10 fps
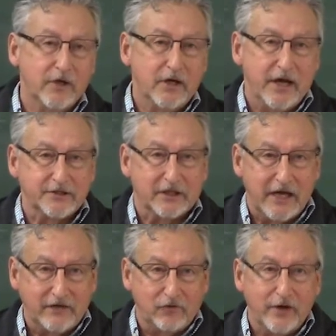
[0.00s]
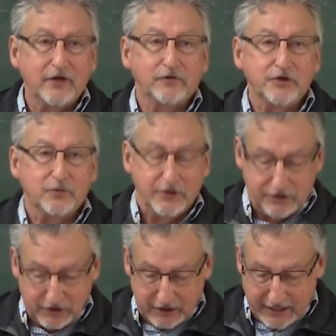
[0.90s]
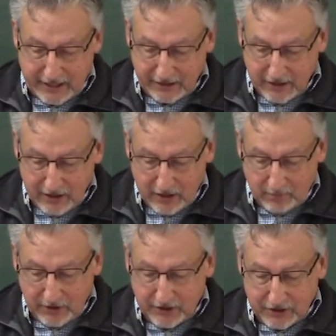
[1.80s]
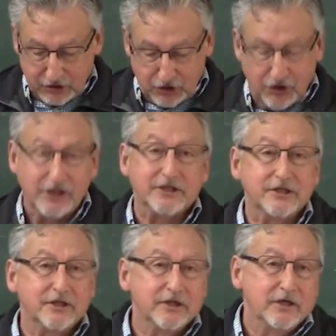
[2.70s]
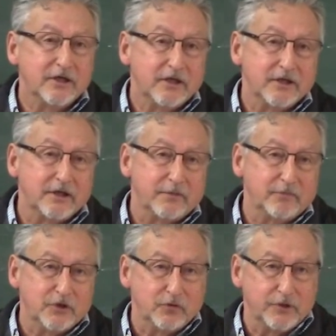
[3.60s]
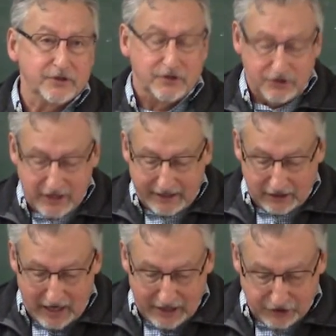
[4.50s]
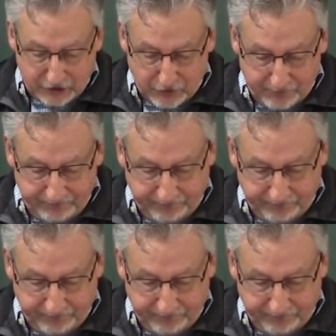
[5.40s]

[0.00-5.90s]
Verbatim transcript: has a kind of O. Henry twist at the end, but it doesn't cheat, and the, the twist is psychological.